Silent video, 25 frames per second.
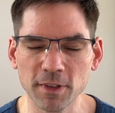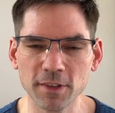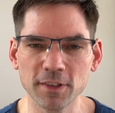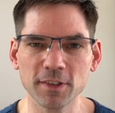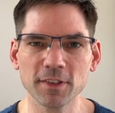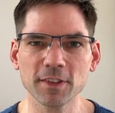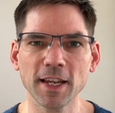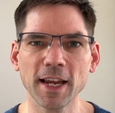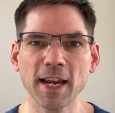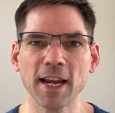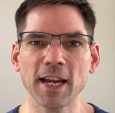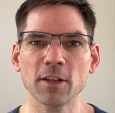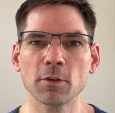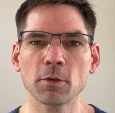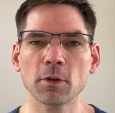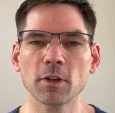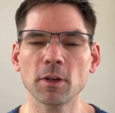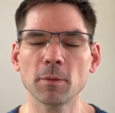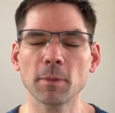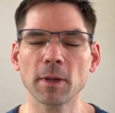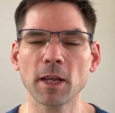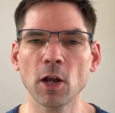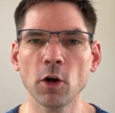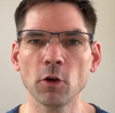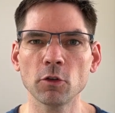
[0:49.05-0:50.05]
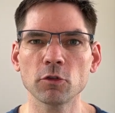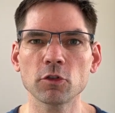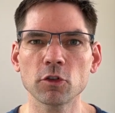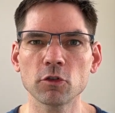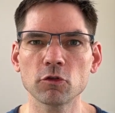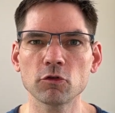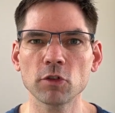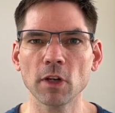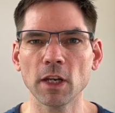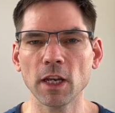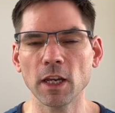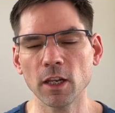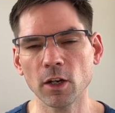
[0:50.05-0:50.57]
Instead, we're going to be
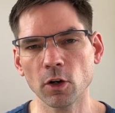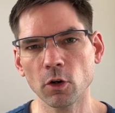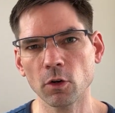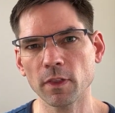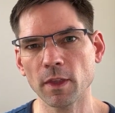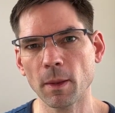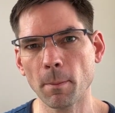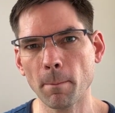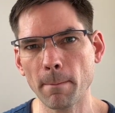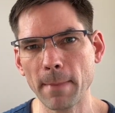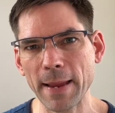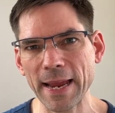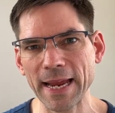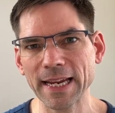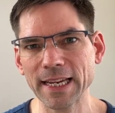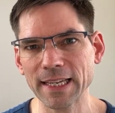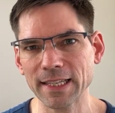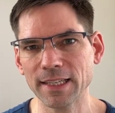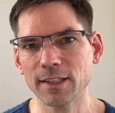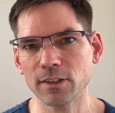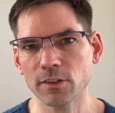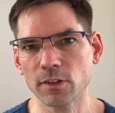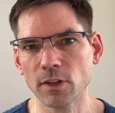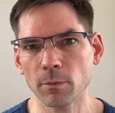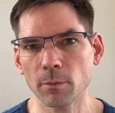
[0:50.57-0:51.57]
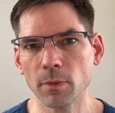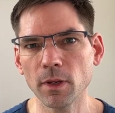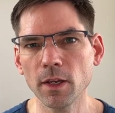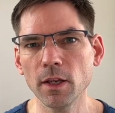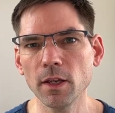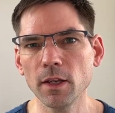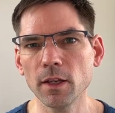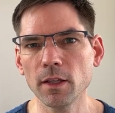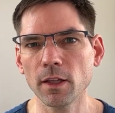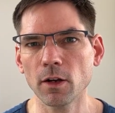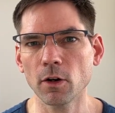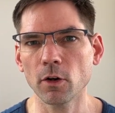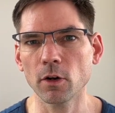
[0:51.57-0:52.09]
concentrating on the mechanism
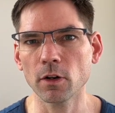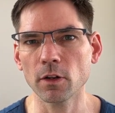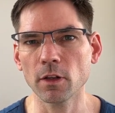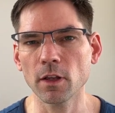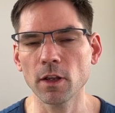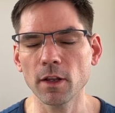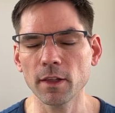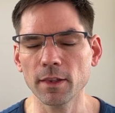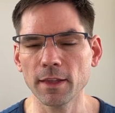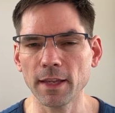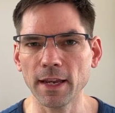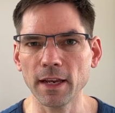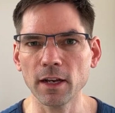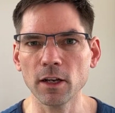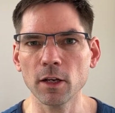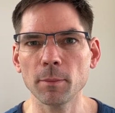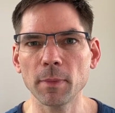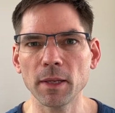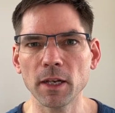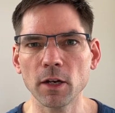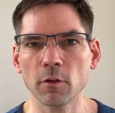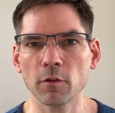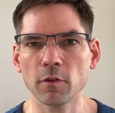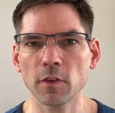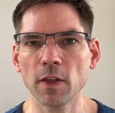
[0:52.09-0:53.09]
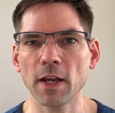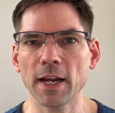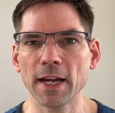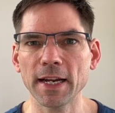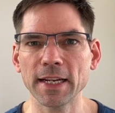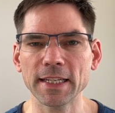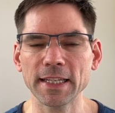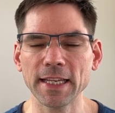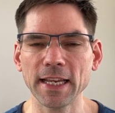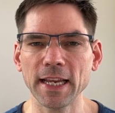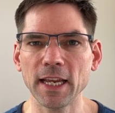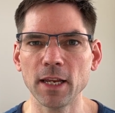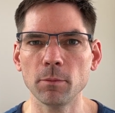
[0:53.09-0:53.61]
or the element of
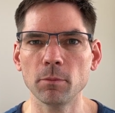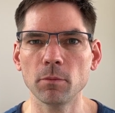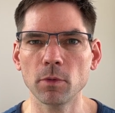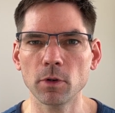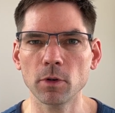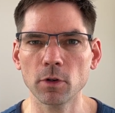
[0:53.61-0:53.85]
that game.